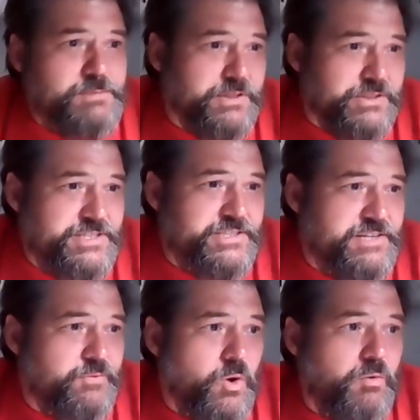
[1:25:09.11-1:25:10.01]
Bill
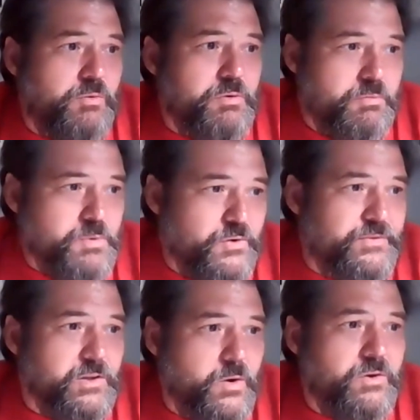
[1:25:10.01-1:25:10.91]
64 will remove
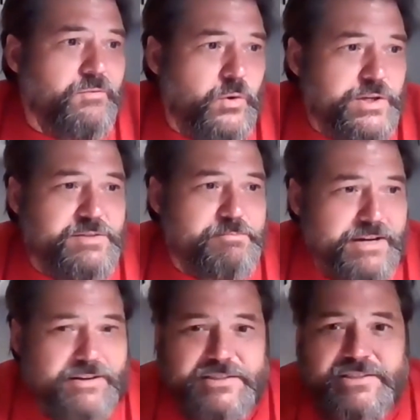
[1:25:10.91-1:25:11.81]
the local voice of
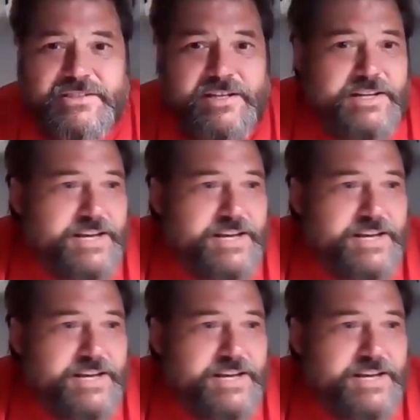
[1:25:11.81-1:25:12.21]
parents